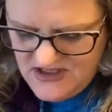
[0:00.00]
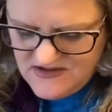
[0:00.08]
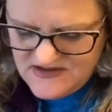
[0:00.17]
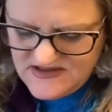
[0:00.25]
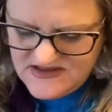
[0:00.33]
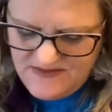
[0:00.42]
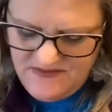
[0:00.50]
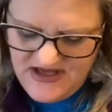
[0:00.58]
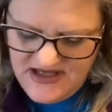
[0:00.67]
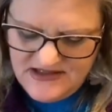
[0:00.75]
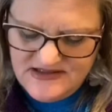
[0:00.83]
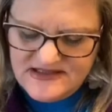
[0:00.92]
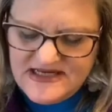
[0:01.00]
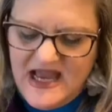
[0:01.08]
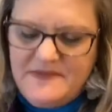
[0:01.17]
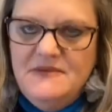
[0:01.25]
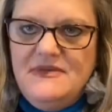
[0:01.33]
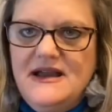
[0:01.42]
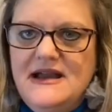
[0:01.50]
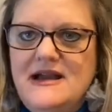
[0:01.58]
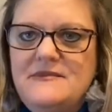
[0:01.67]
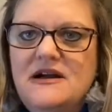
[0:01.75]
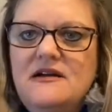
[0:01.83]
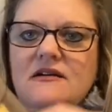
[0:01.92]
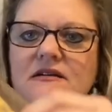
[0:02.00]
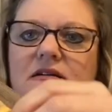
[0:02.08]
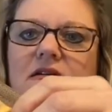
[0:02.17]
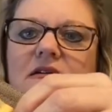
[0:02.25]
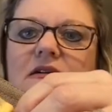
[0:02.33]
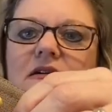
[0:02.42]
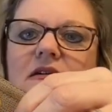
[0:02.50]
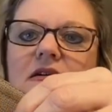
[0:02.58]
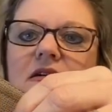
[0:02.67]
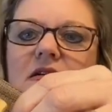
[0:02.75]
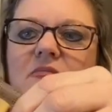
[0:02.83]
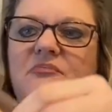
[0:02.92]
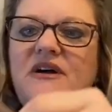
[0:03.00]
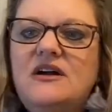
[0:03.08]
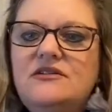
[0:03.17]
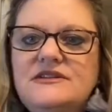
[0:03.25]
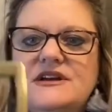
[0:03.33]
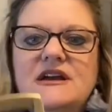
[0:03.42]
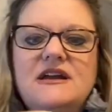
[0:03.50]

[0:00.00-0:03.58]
This is a men's Tommy Bahama belt.